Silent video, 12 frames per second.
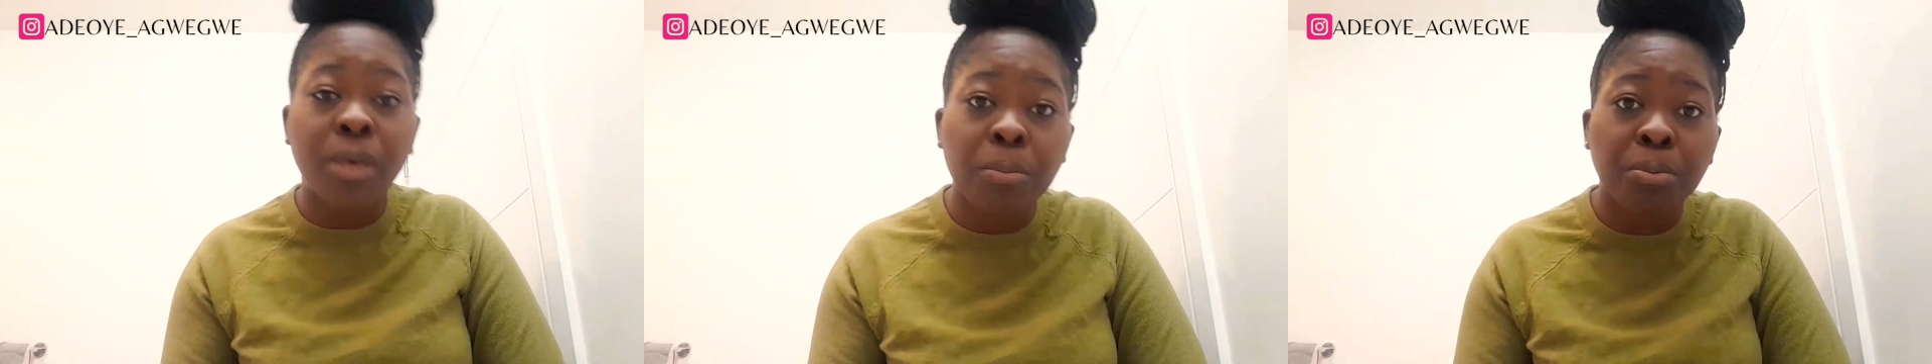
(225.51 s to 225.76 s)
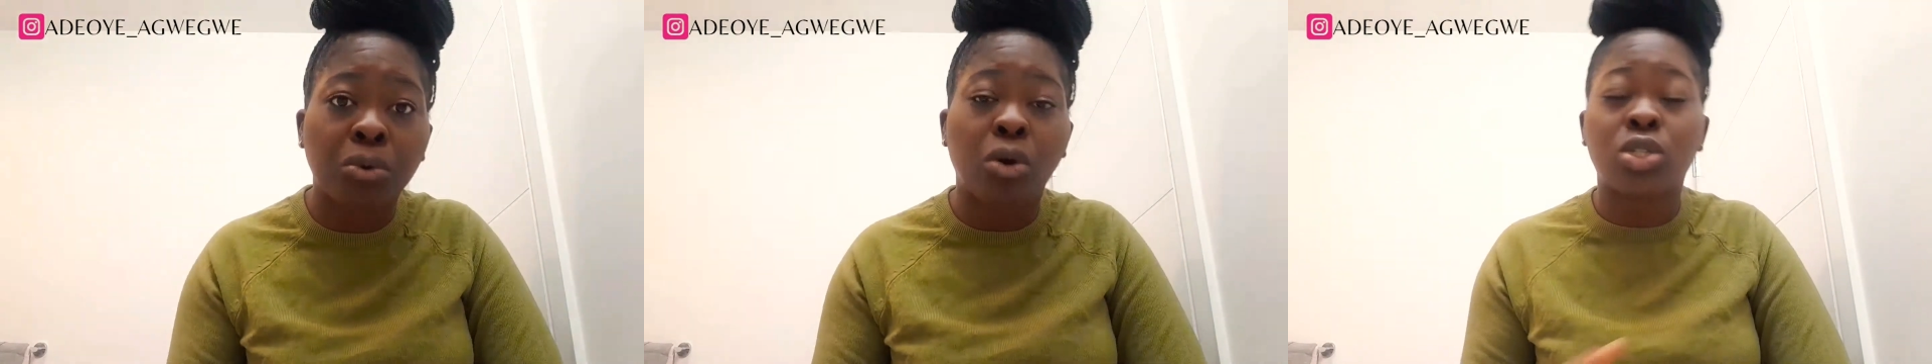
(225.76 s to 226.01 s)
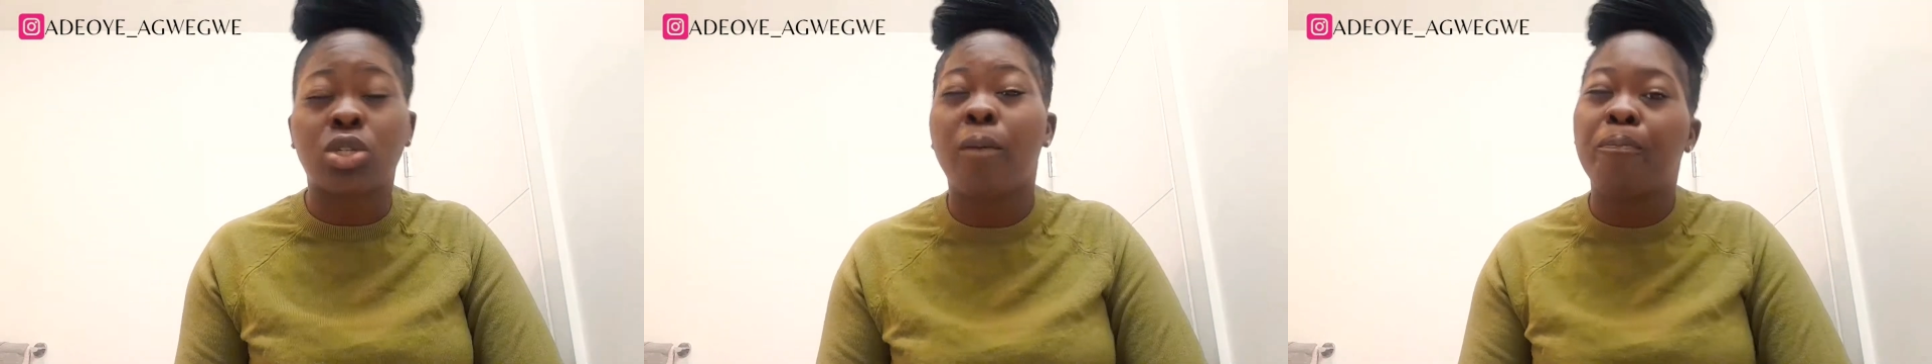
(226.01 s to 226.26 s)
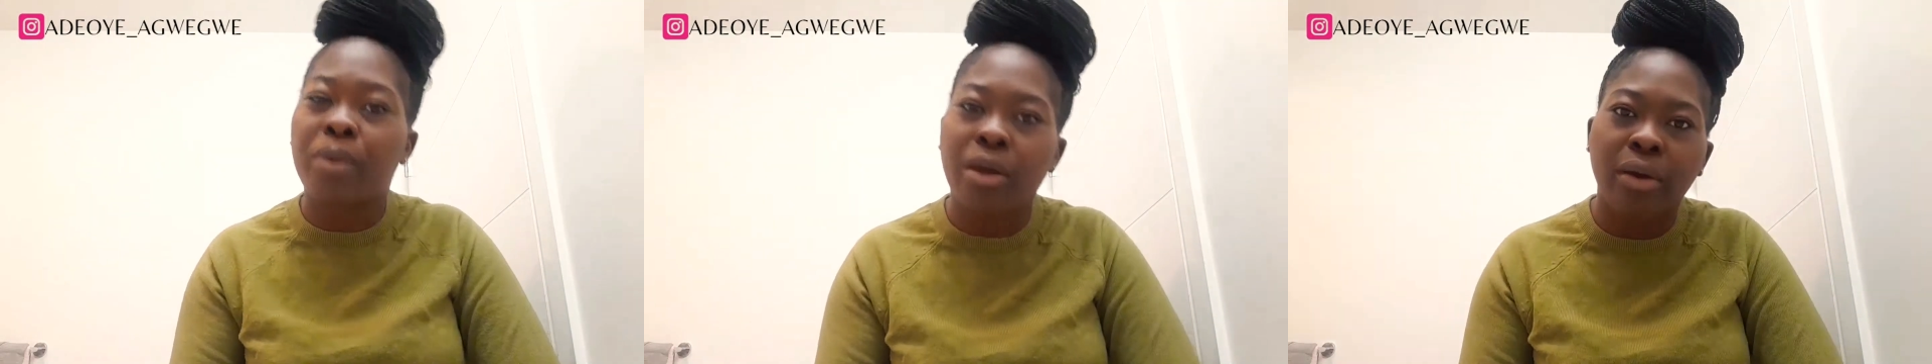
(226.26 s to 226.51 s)
people or
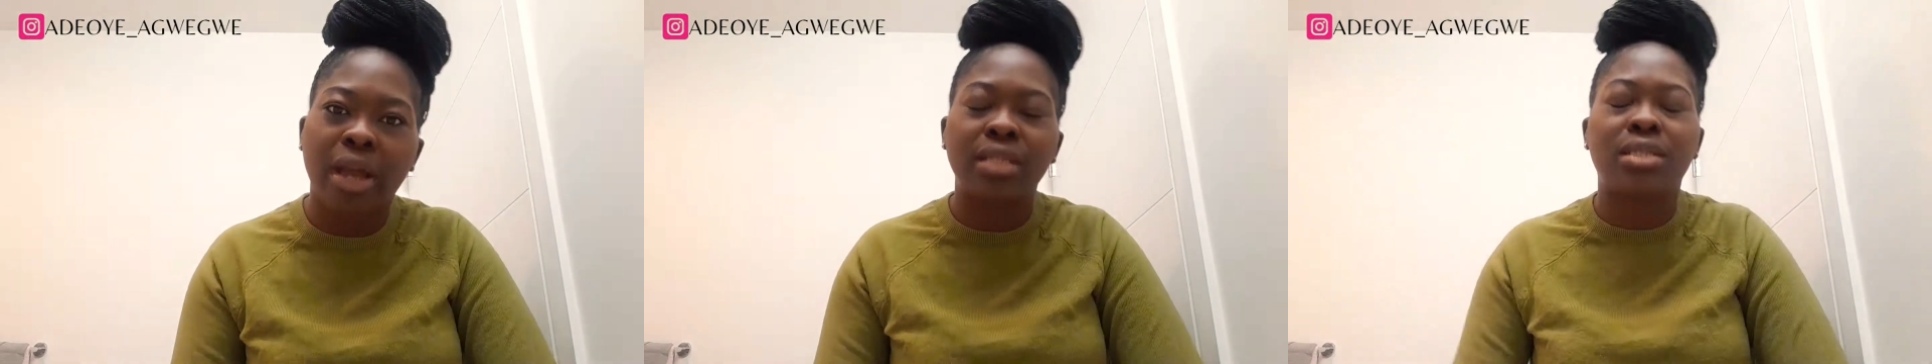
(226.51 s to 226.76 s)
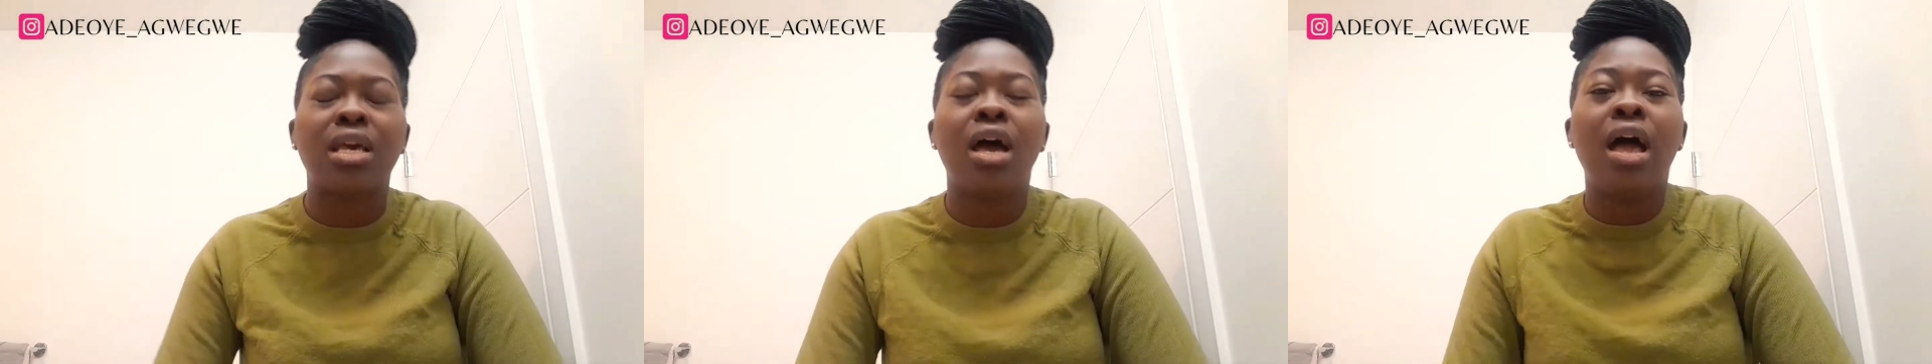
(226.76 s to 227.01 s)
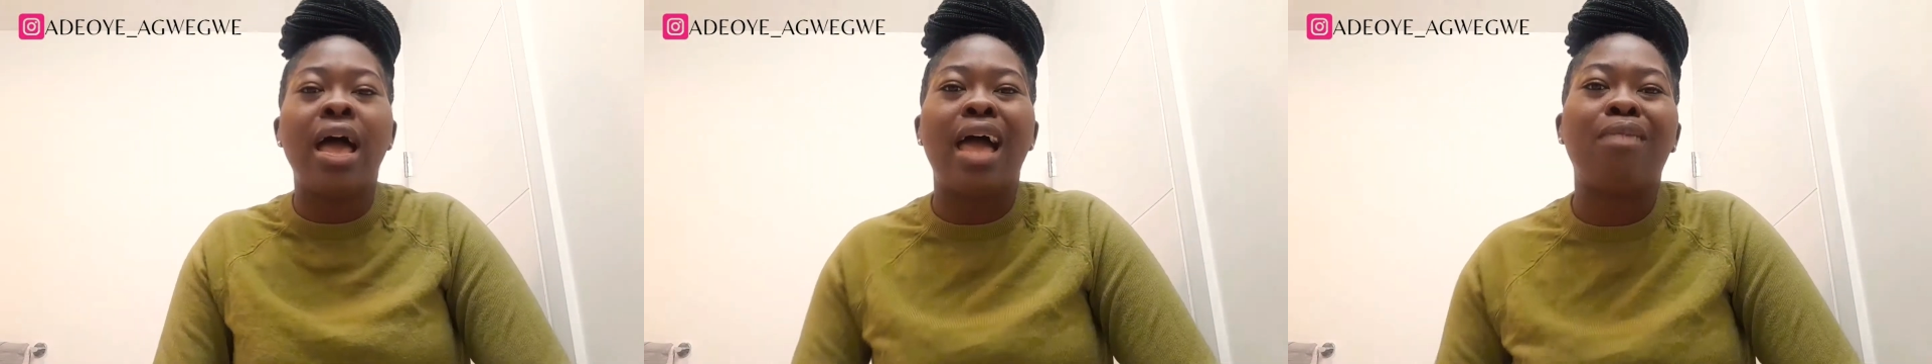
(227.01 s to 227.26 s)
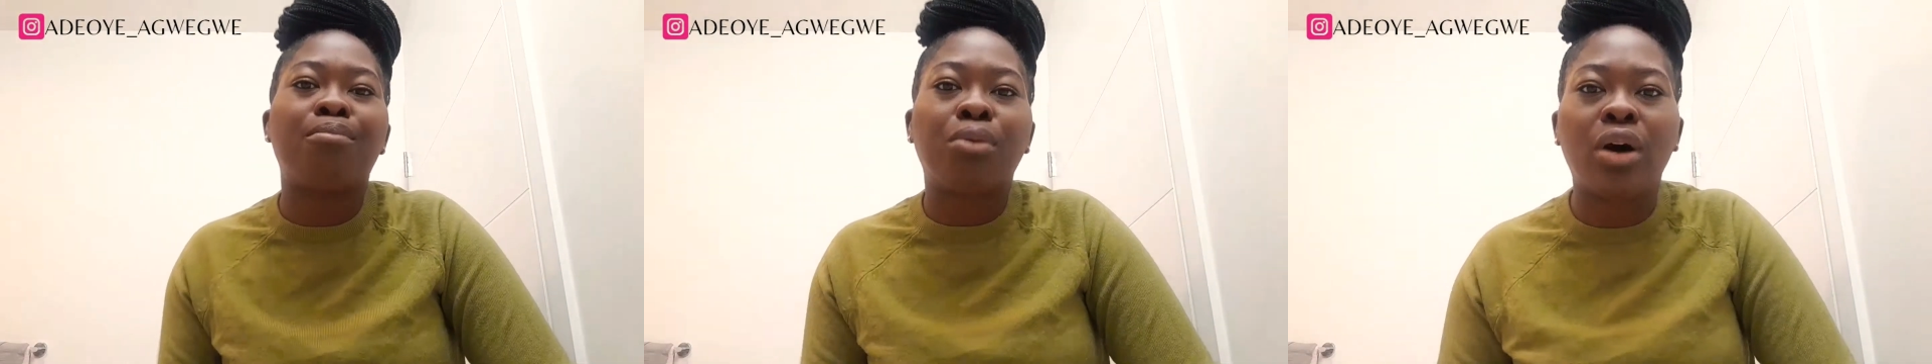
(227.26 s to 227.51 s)
some parents
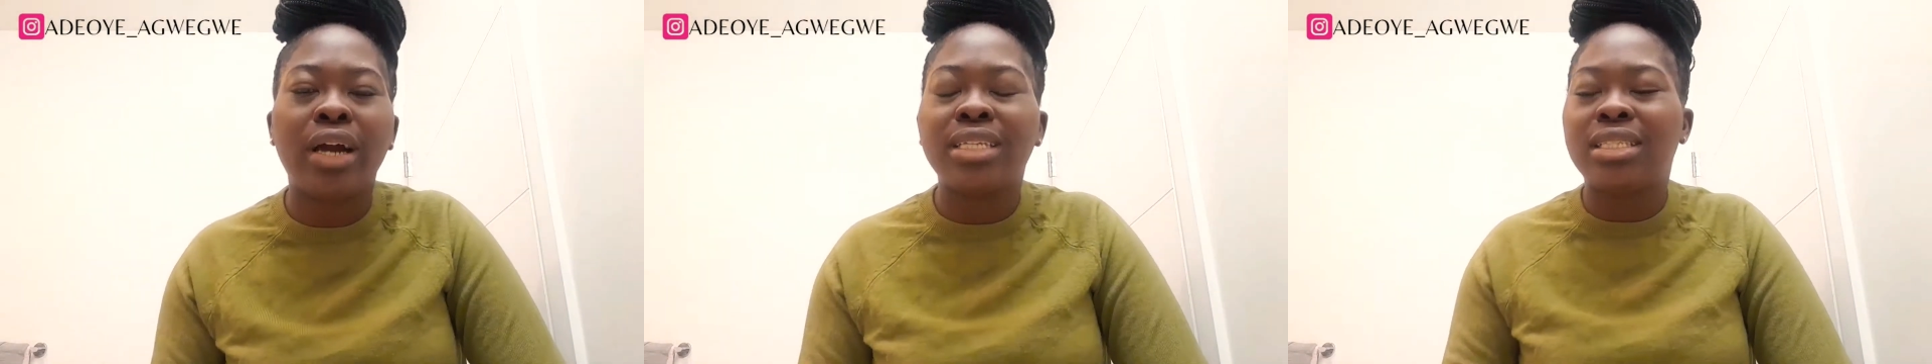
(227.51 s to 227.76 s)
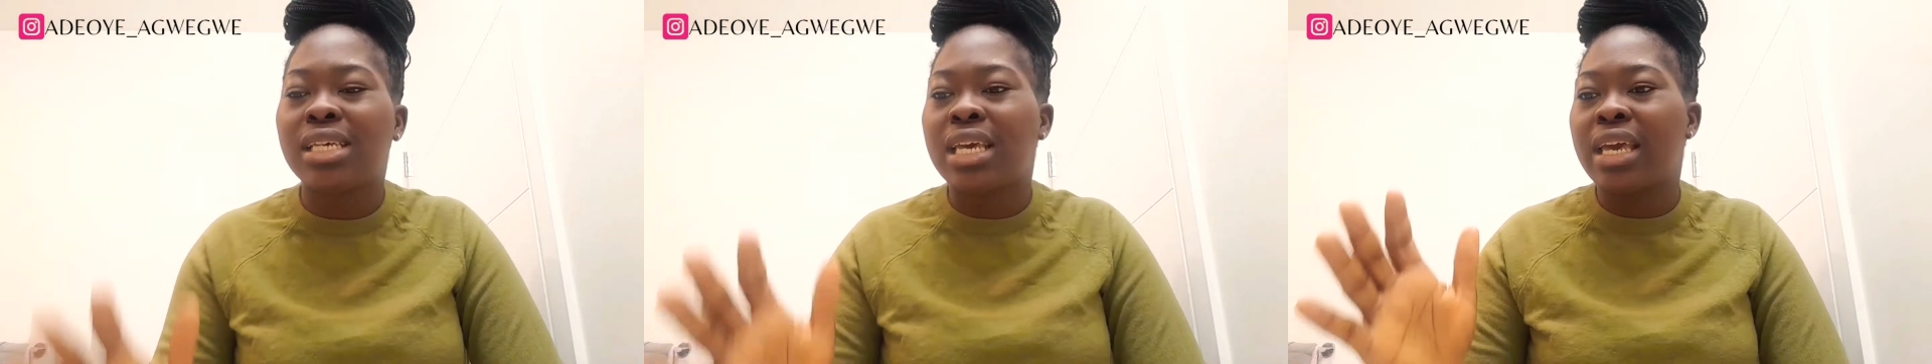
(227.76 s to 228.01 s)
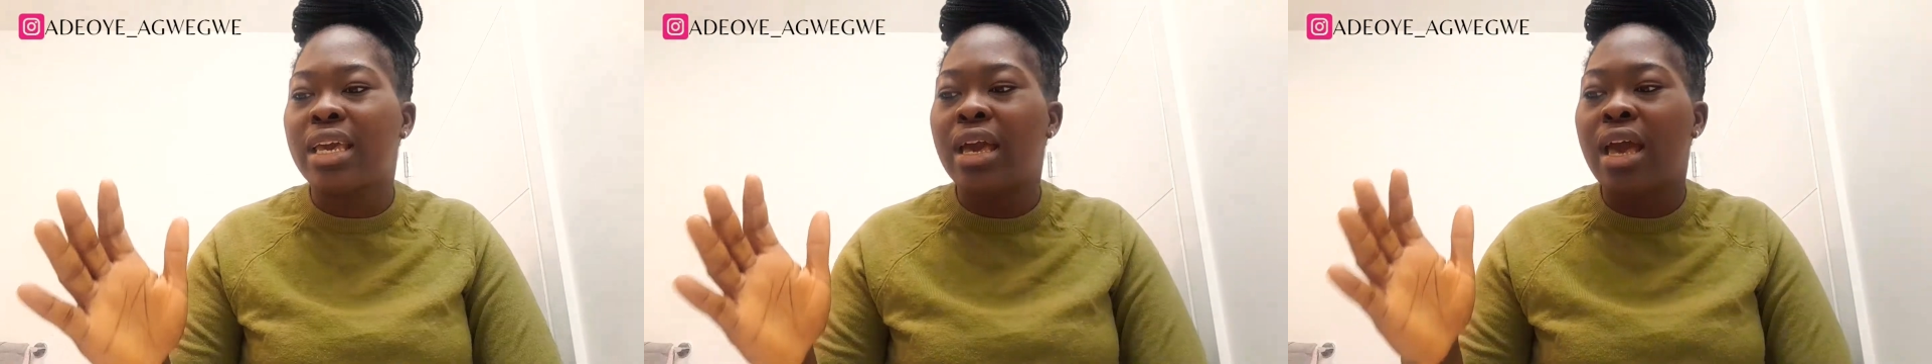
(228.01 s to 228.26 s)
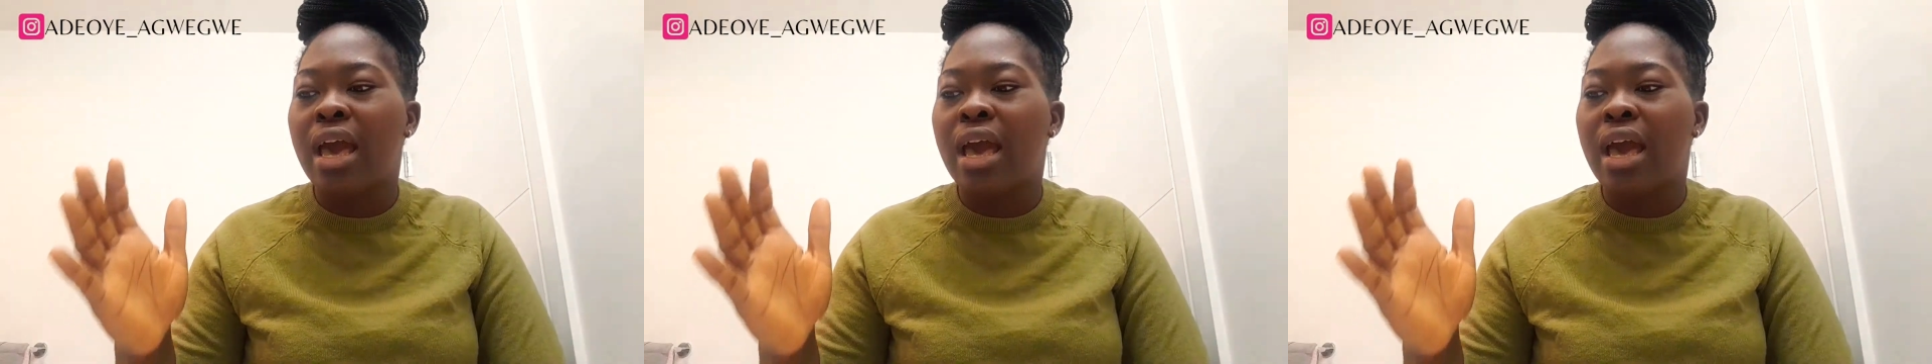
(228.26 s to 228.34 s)
employ the